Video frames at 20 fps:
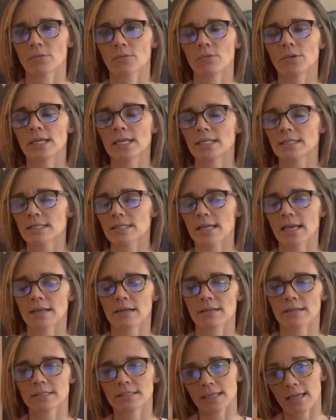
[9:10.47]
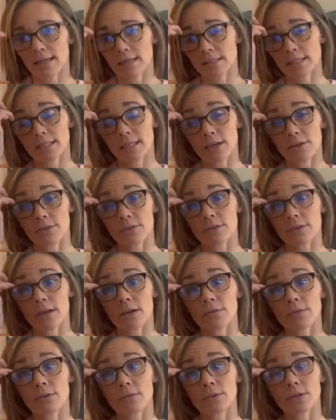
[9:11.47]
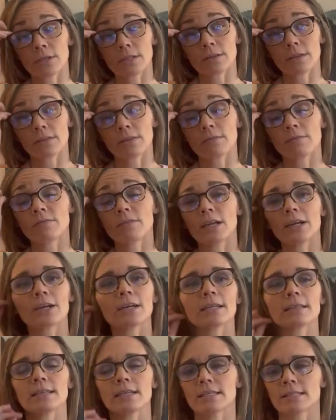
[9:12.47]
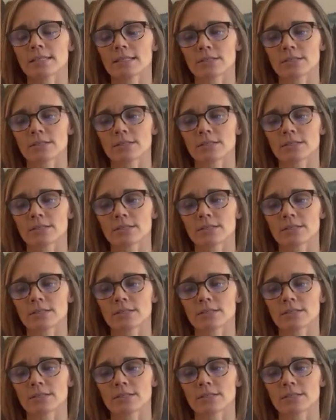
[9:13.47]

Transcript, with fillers: we decide on a diet together that will work at the very least.